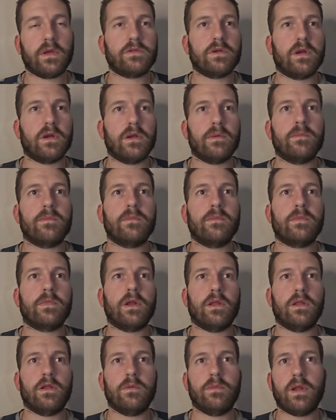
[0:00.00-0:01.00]
sorry.
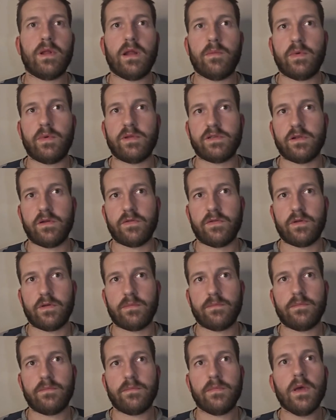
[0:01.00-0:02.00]
Got a little bit ahead of myself there.